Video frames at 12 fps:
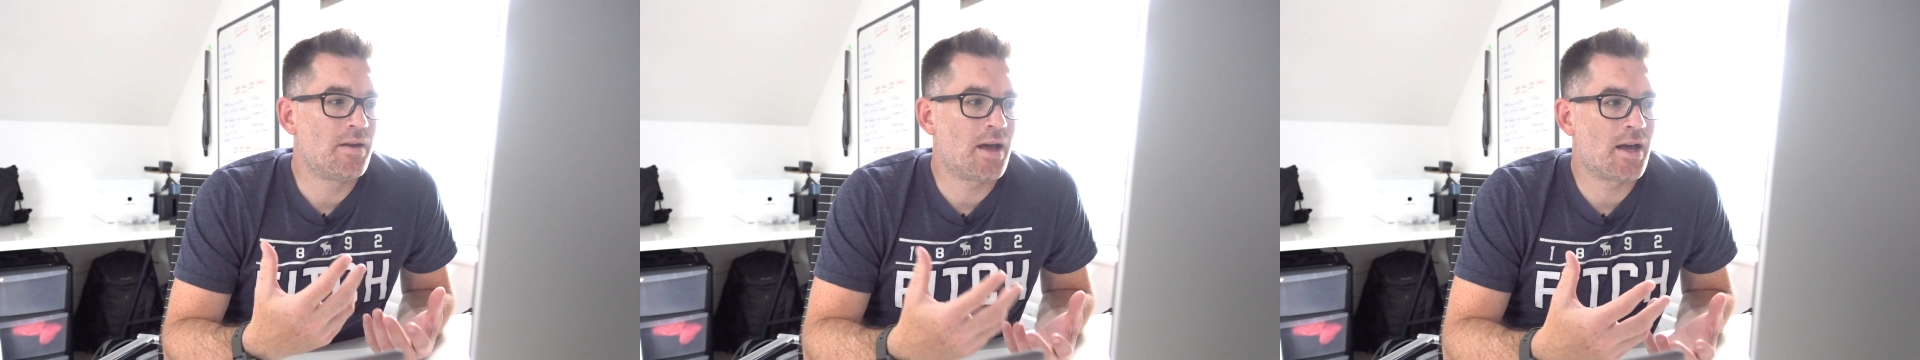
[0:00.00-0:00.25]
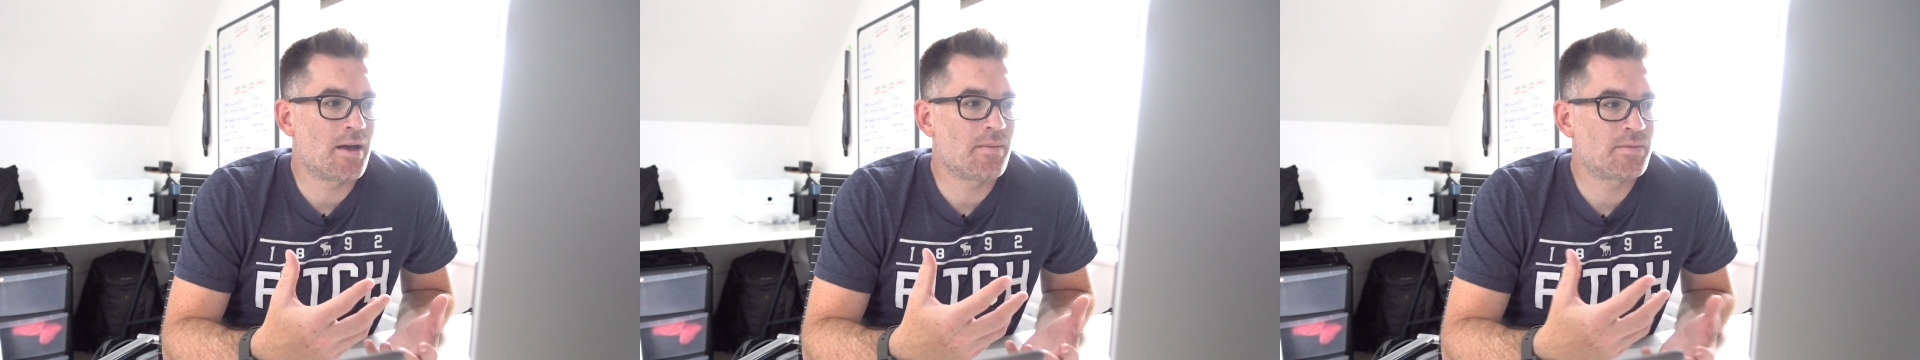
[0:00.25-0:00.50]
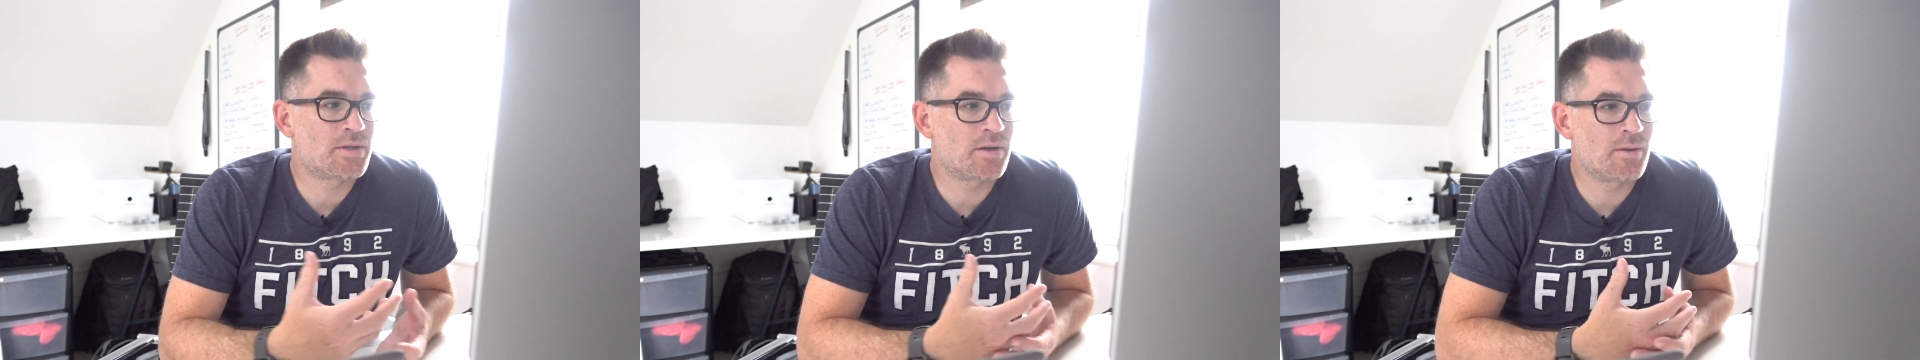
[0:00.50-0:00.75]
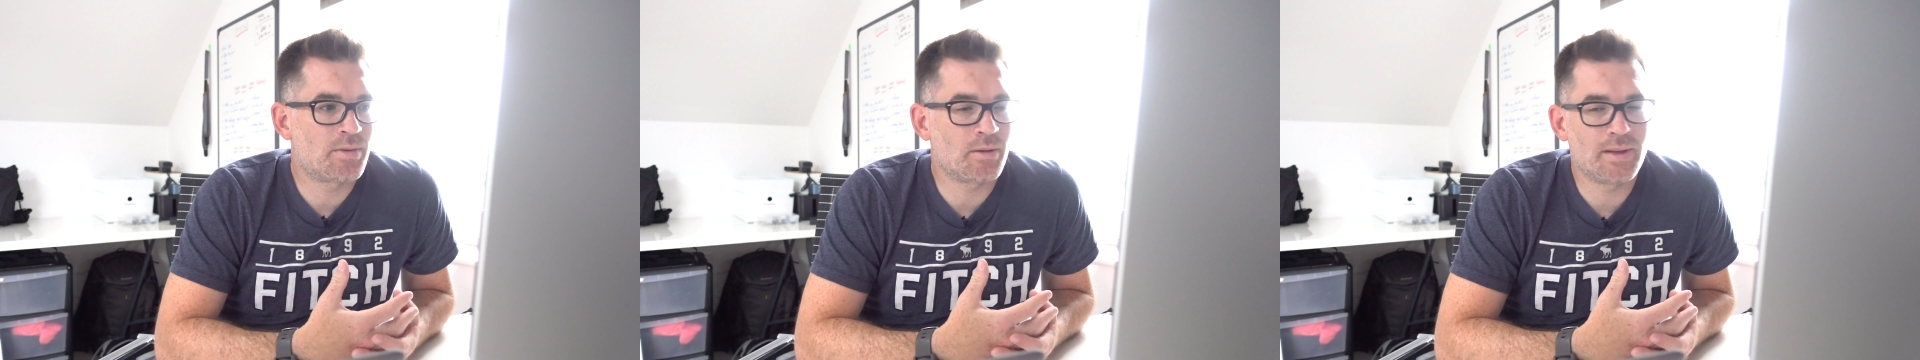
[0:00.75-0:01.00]
Um, I'm sure
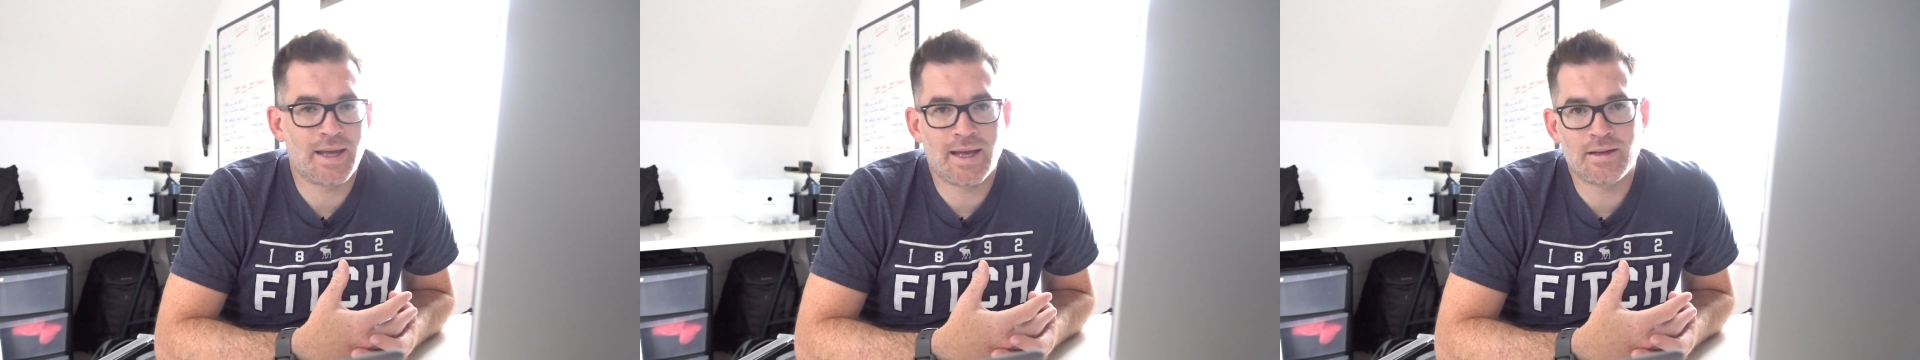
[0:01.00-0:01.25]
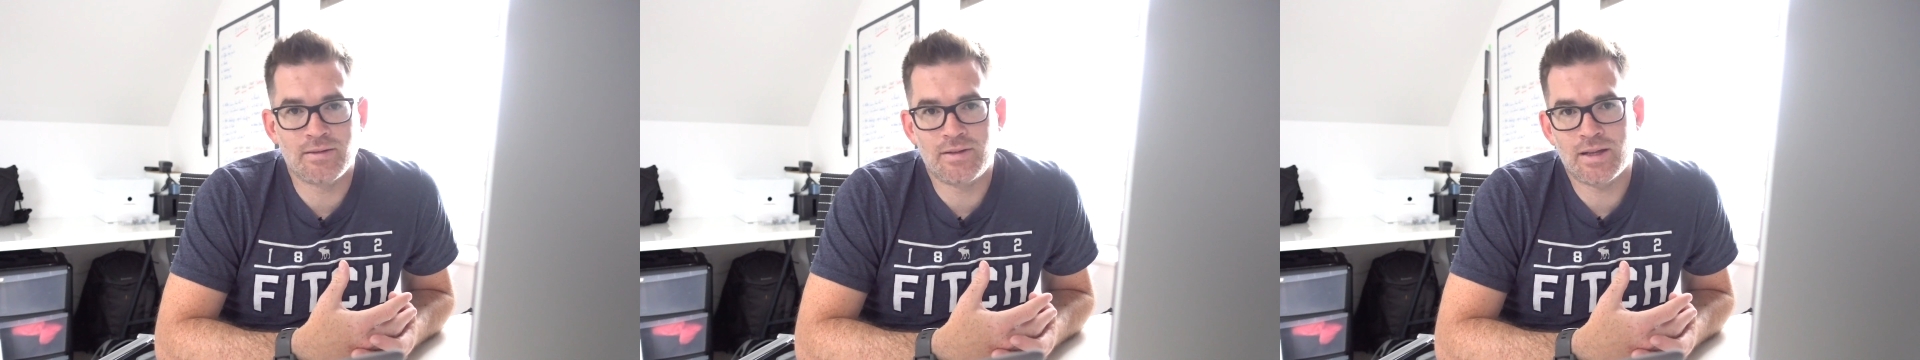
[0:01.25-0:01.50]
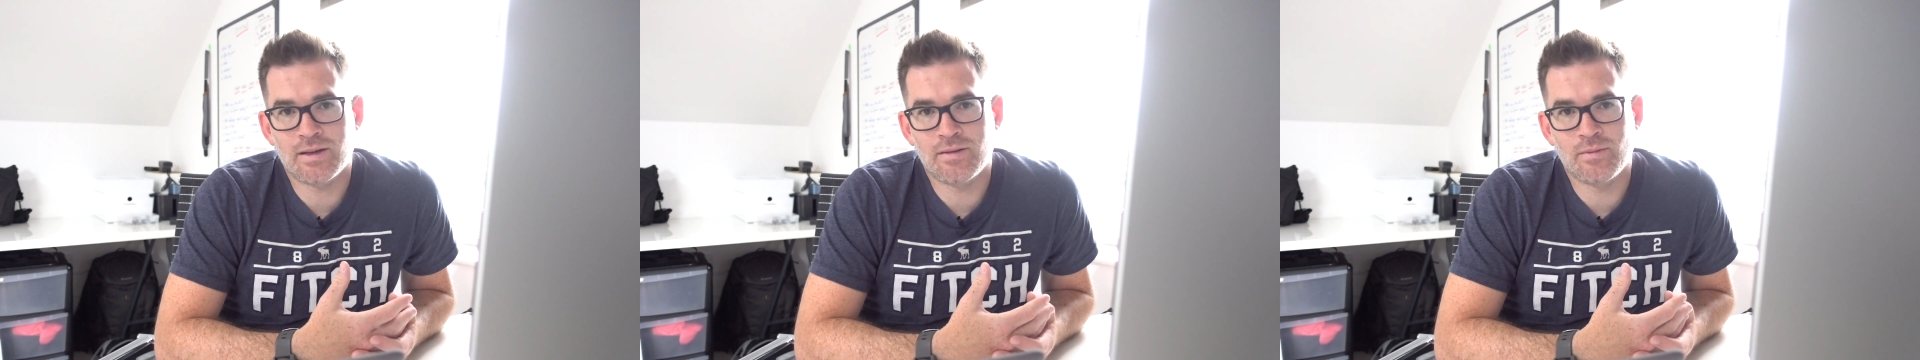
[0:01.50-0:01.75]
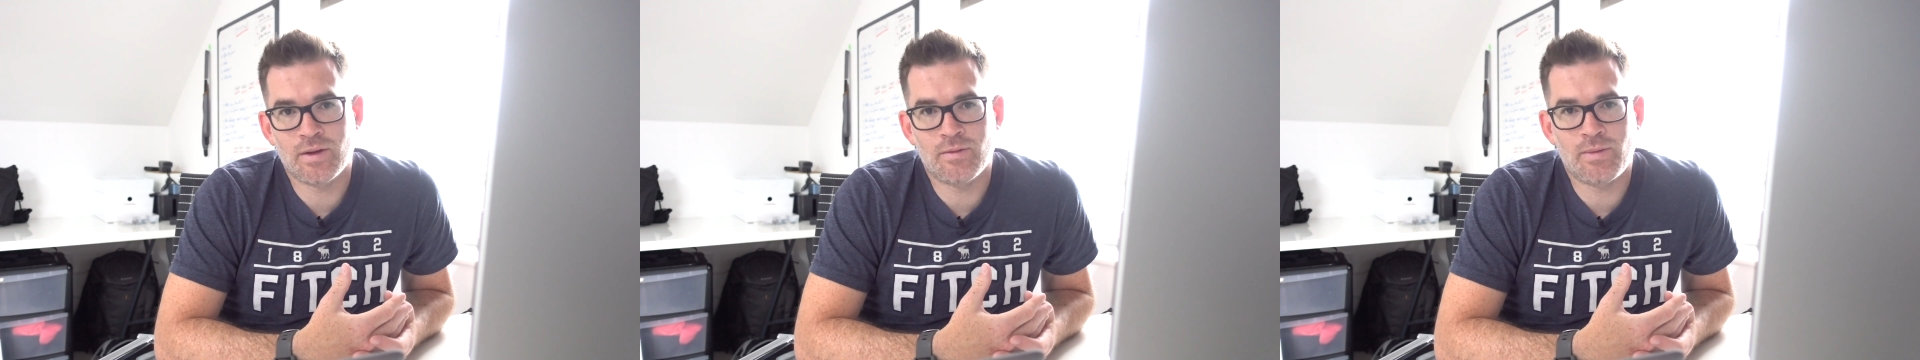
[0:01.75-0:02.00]
you're probably inundated
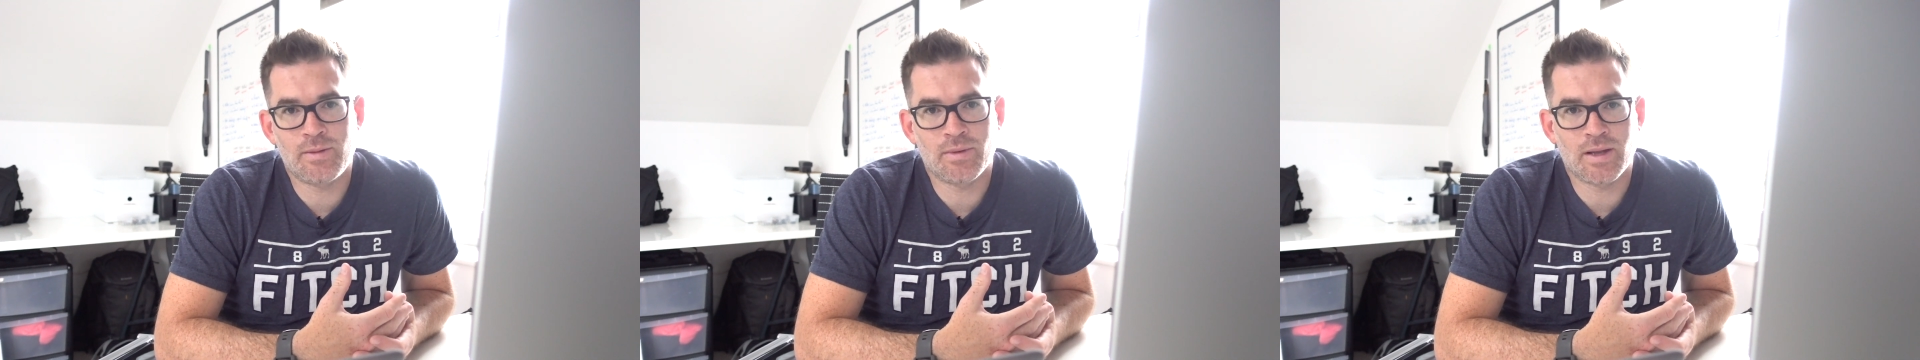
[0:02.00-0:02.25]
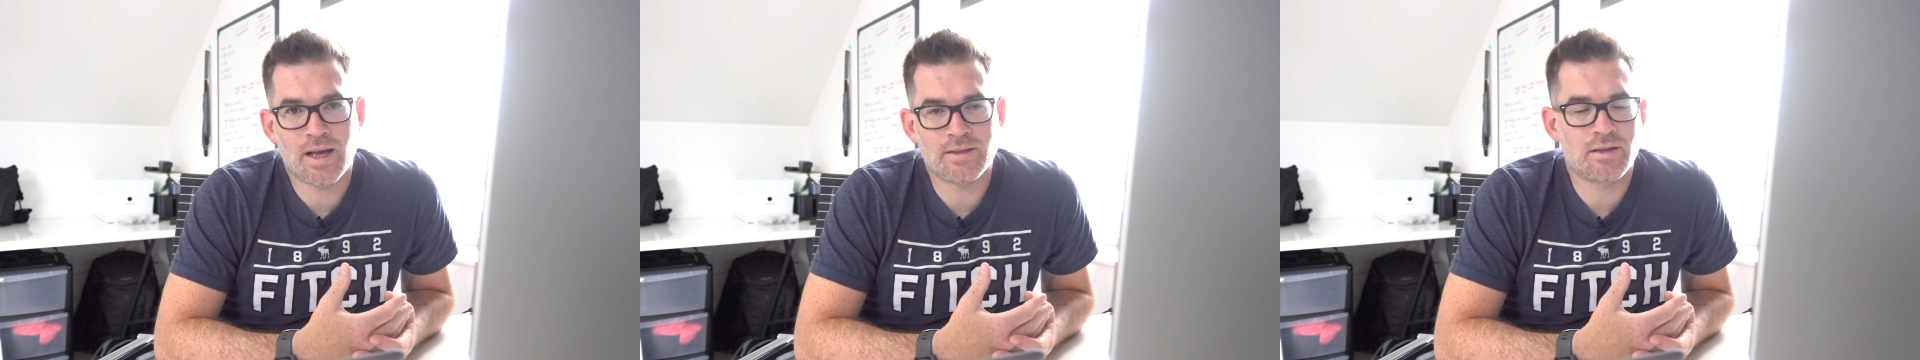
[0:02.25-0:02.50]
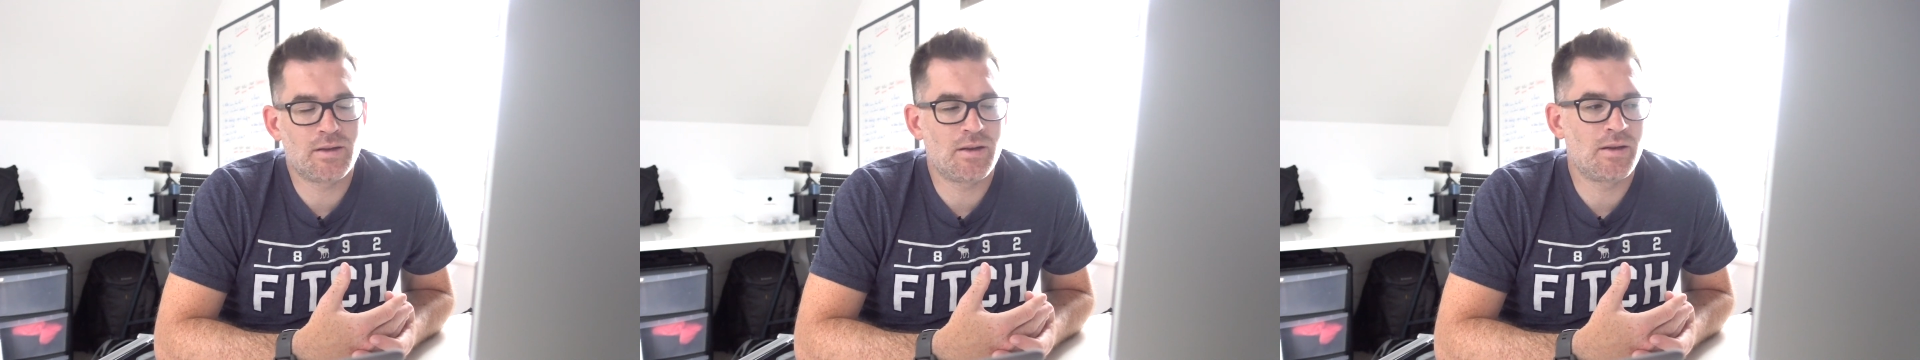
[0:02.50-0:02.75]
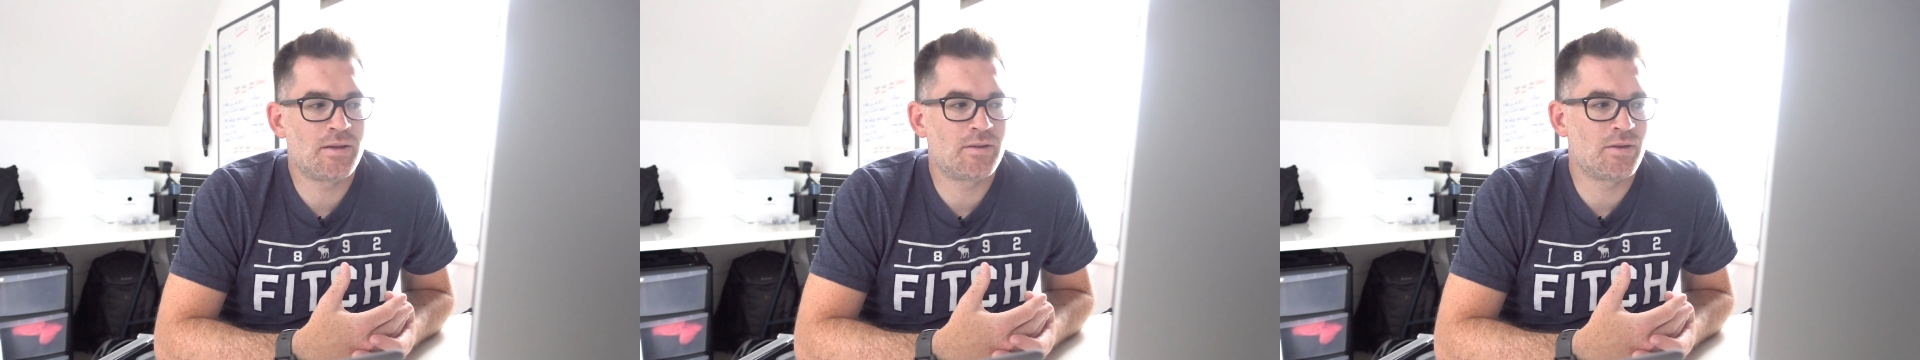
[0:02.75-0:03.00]
with people asking you